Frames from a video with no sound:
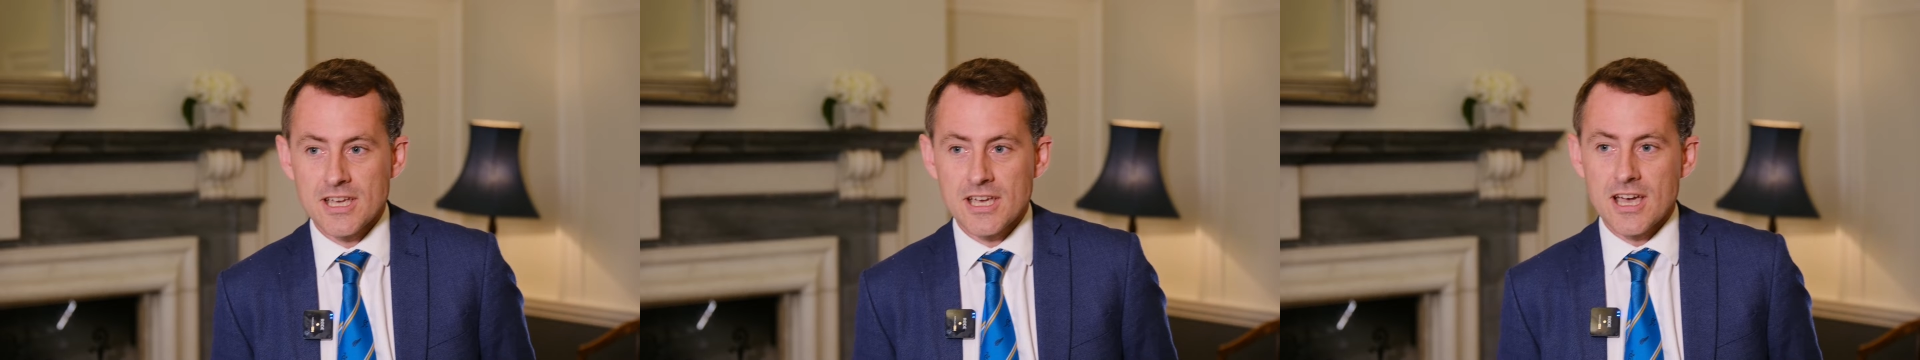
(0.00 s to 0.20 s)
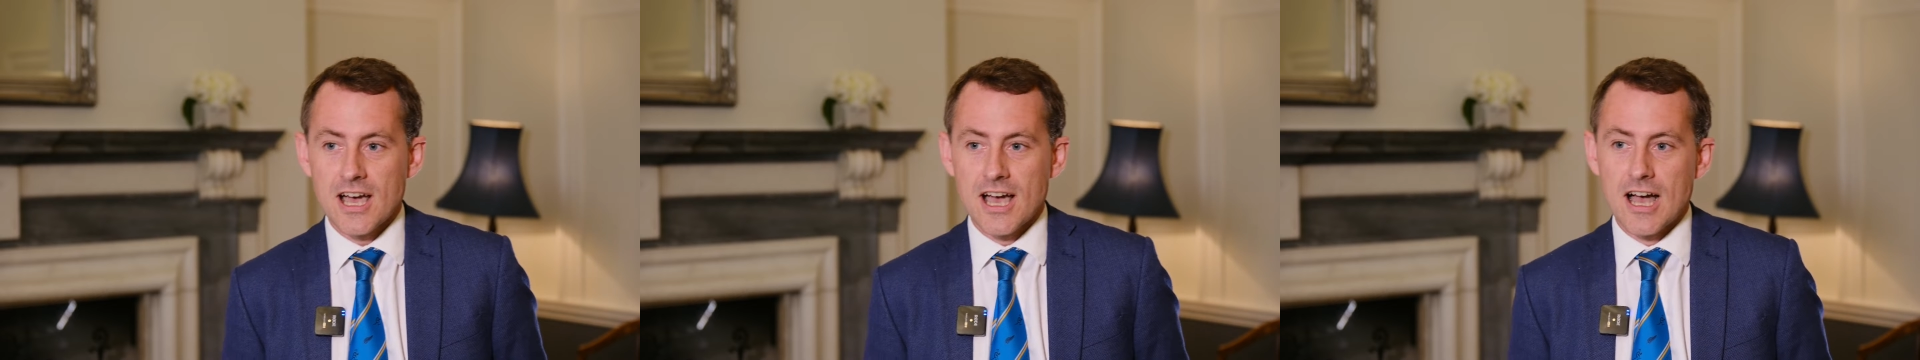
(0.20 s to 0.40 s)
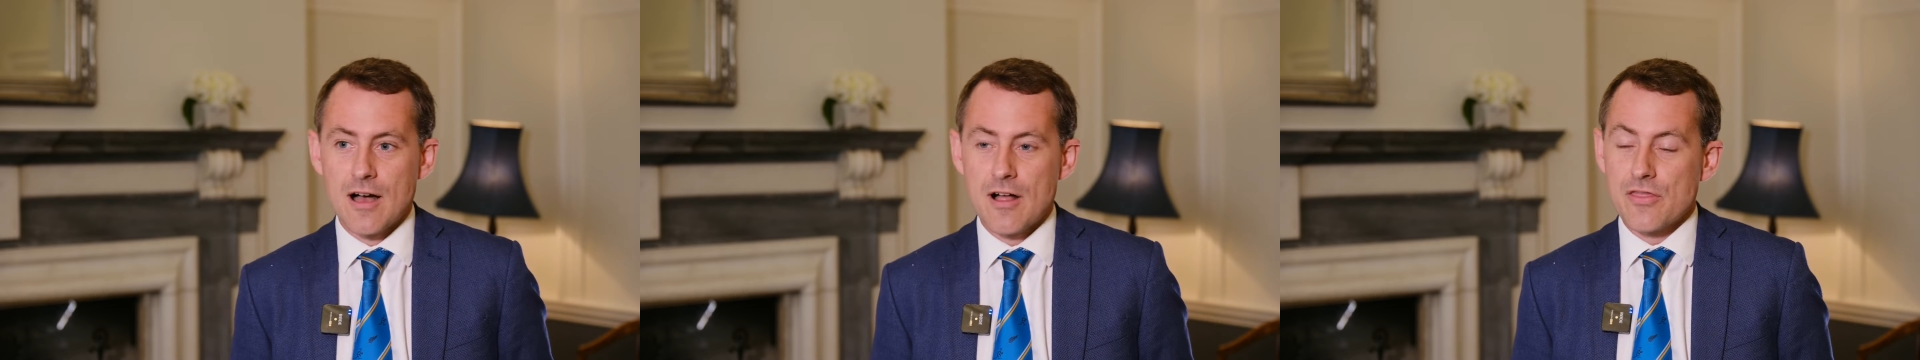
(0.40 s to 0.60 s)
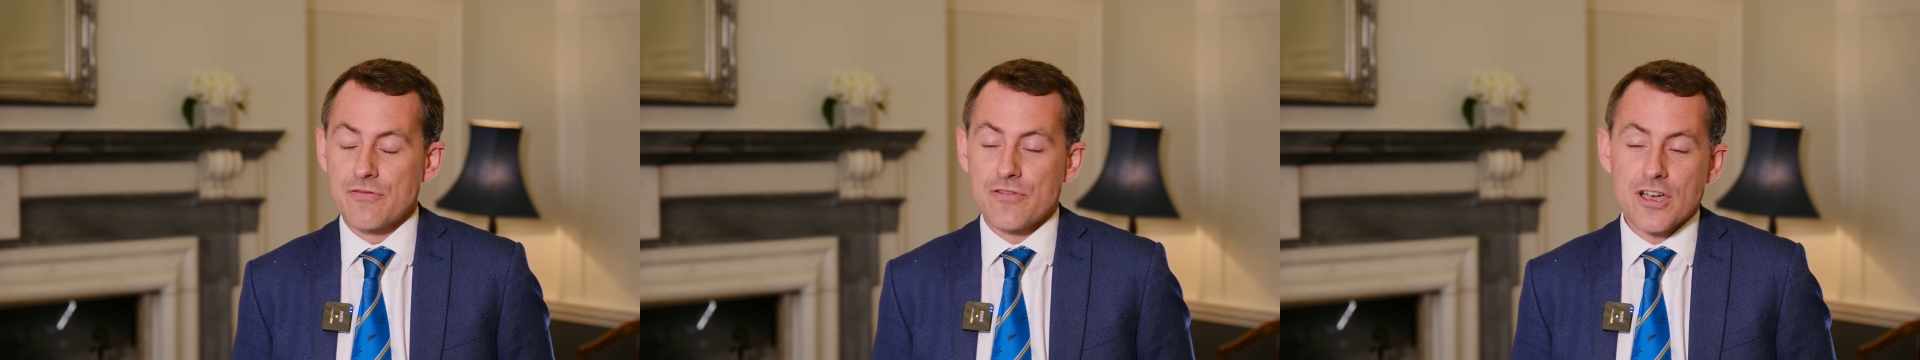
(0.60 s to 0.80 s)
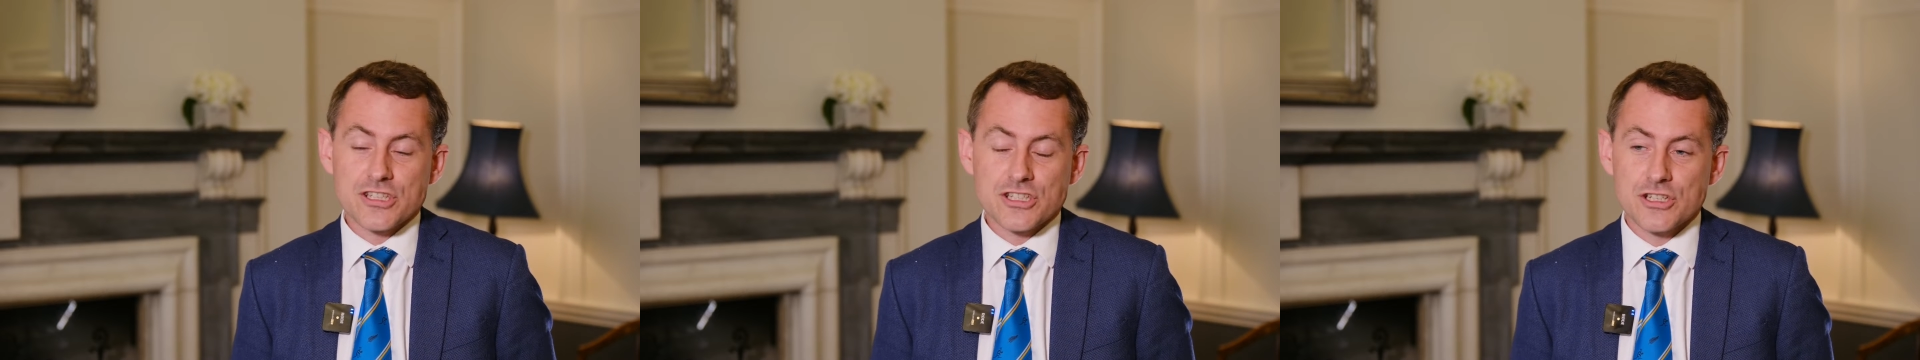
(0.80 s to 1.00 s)
The
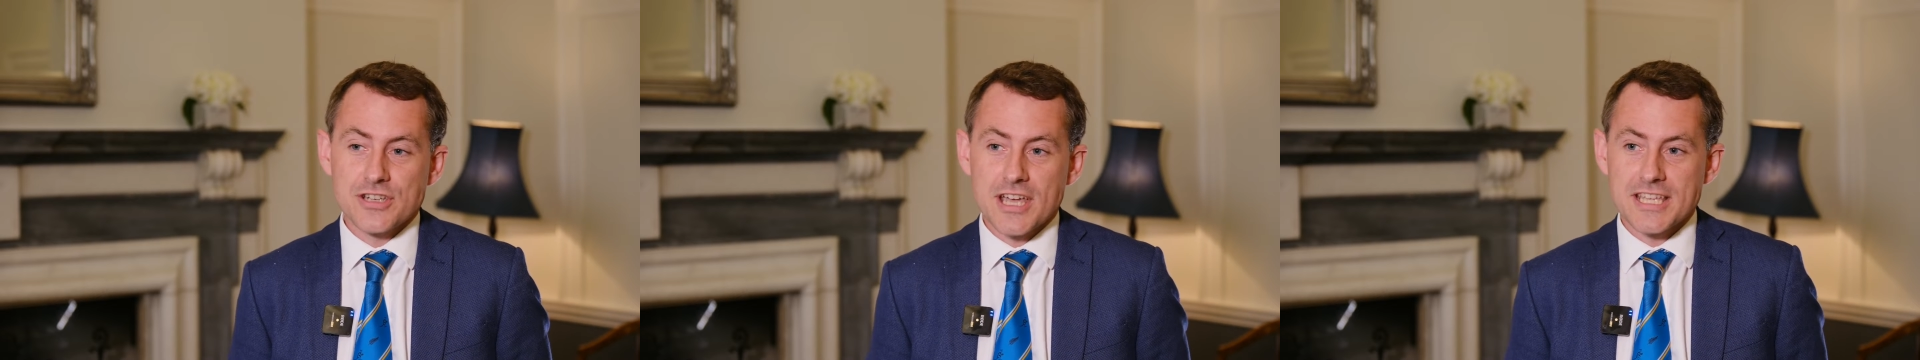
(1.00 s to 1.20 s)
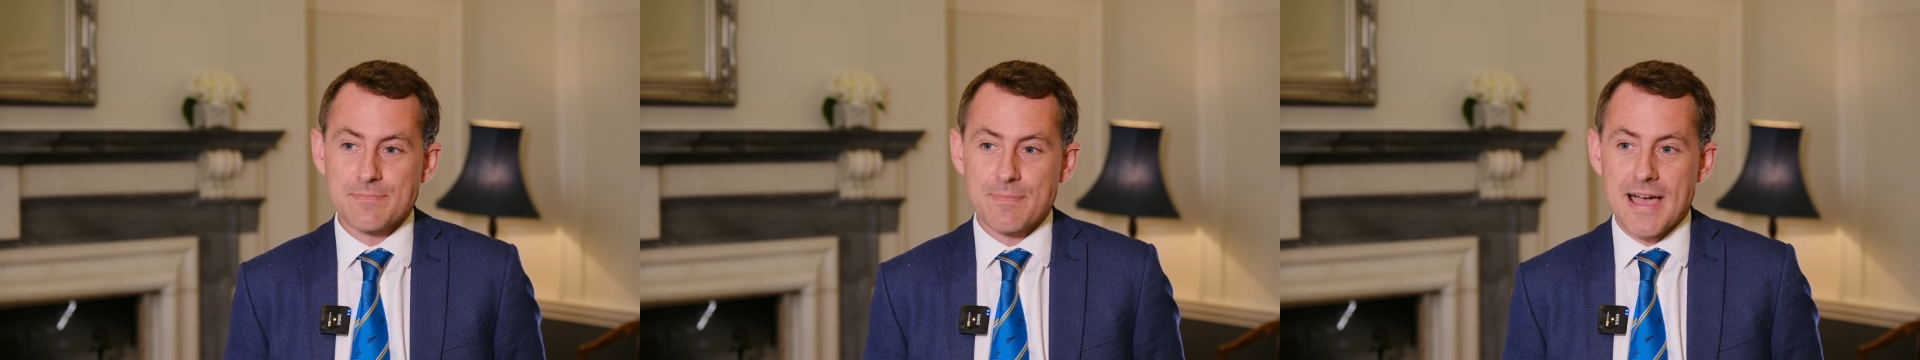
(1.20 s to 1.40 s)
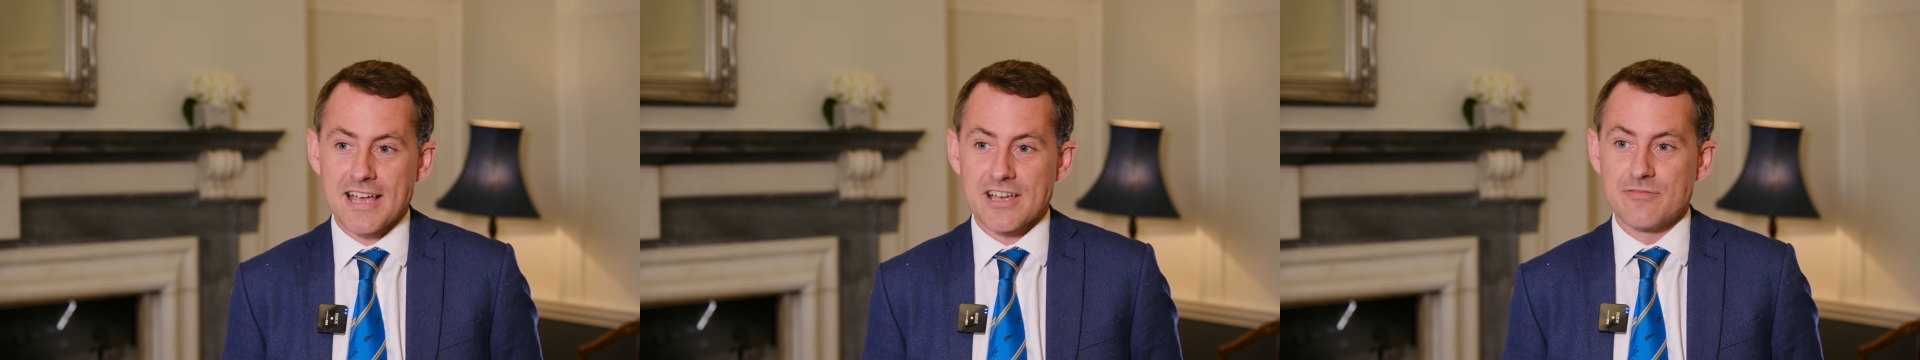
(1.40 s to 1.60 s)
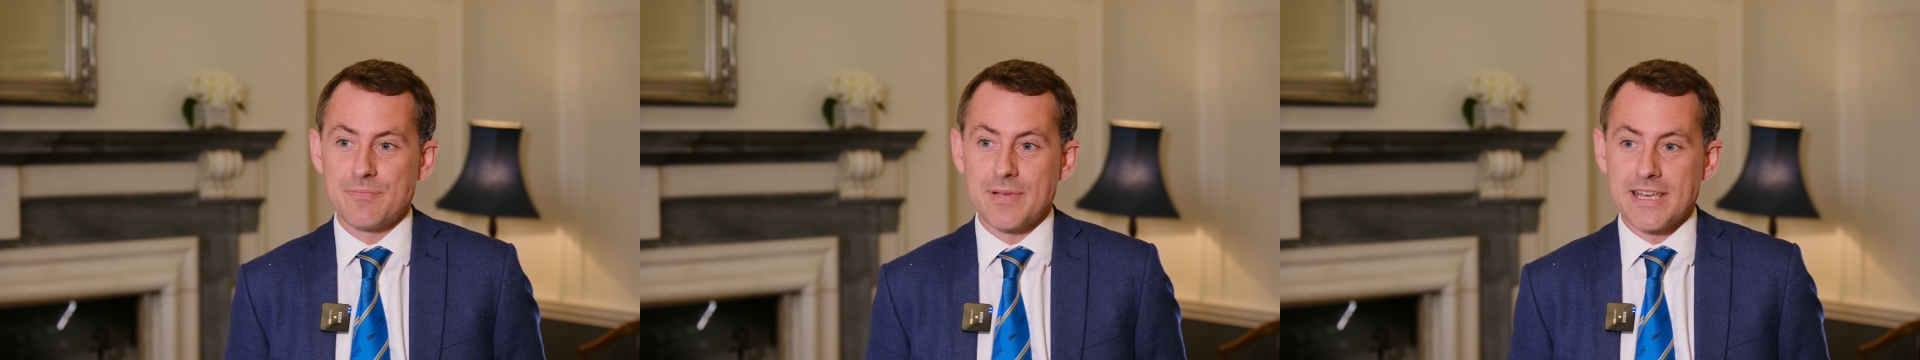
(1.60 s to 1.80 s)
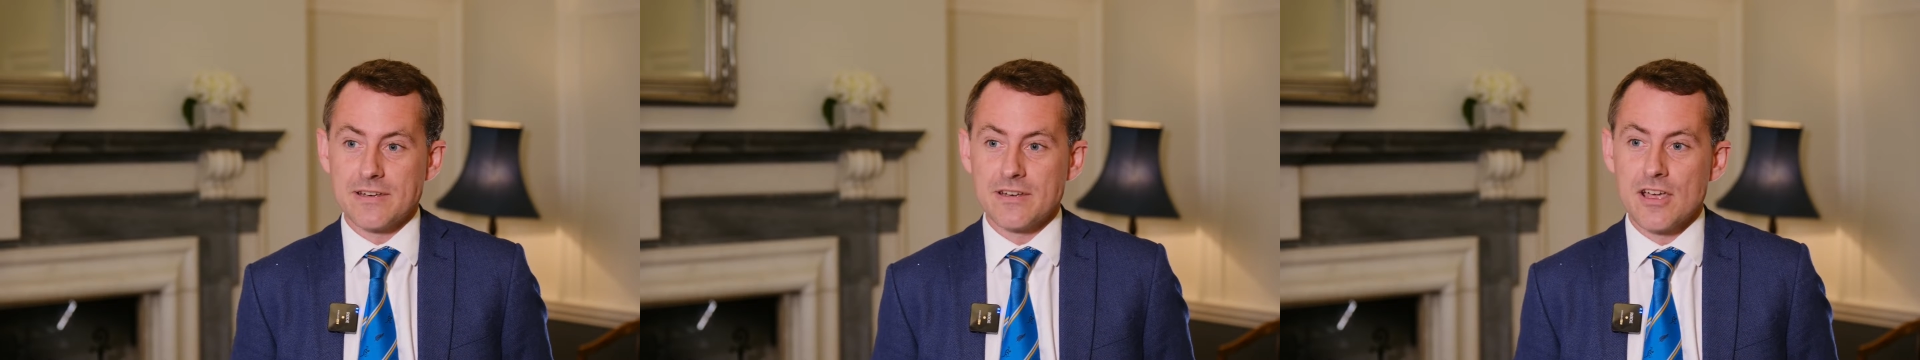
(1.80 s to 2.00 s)
first 2 days back have
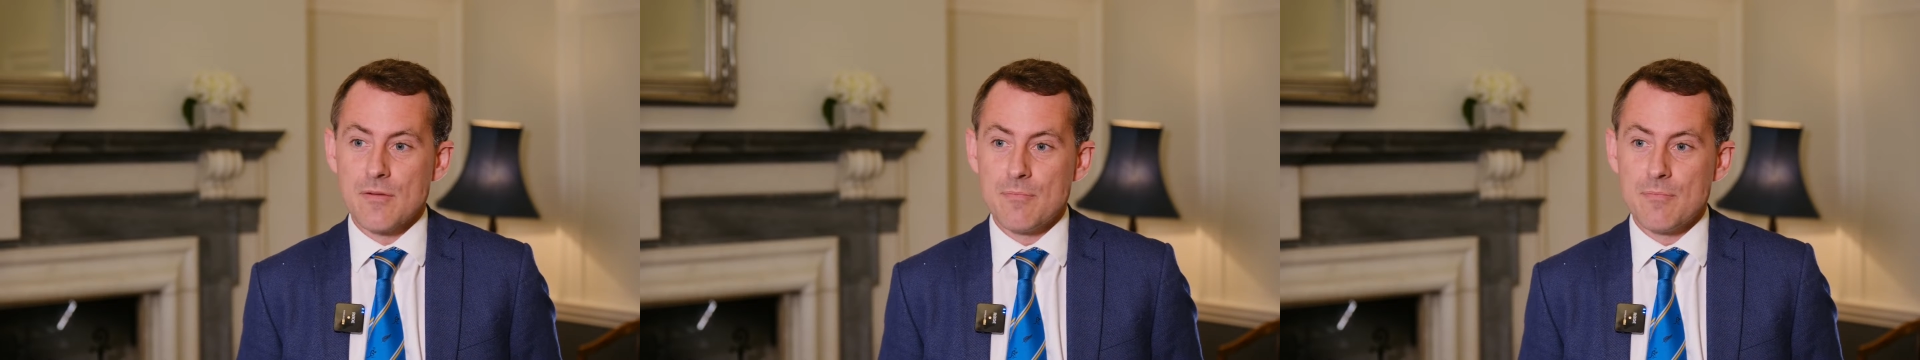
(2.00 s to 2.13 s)
been